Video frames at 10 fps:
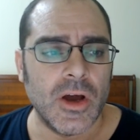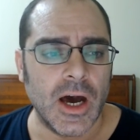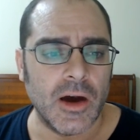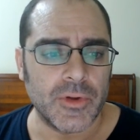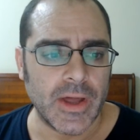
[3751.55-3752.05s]

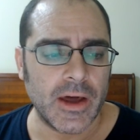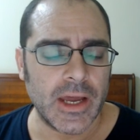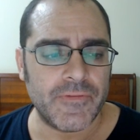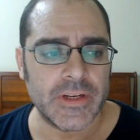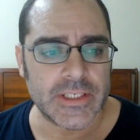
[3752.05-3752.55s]
without
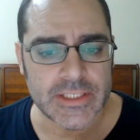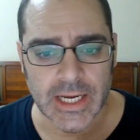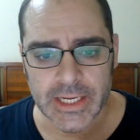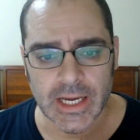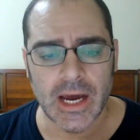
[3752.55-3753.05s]
having to
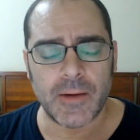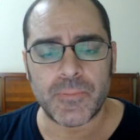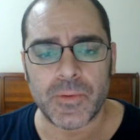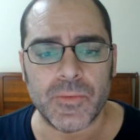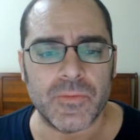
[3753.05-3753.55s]
sign
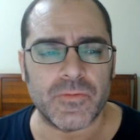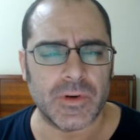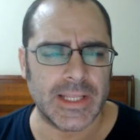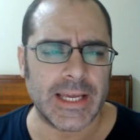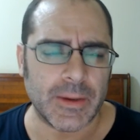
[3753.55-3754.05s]
up for
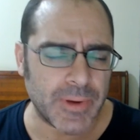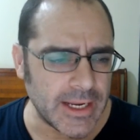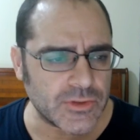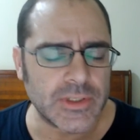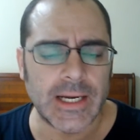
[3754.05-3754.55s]
like a
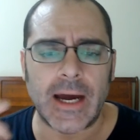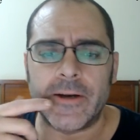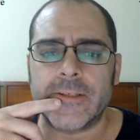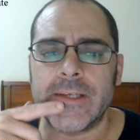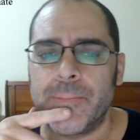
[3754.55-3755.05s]
Patreon
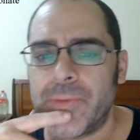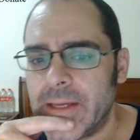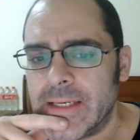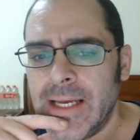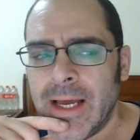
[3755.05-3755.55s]
or
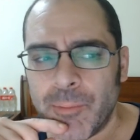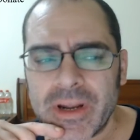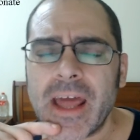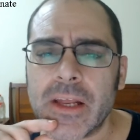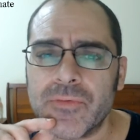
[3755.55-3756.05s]
something. But
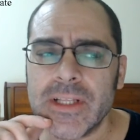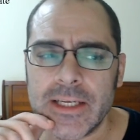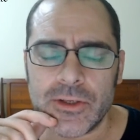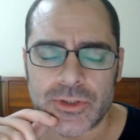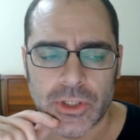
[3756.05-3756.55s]
I could really
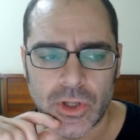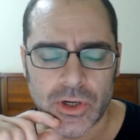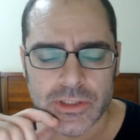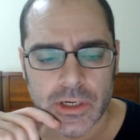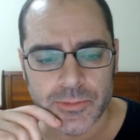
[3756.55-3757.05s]
use your
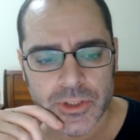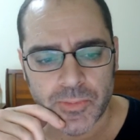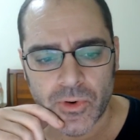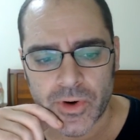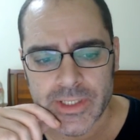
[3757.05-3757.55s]
long-term
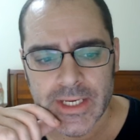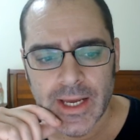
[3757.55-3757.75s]
support.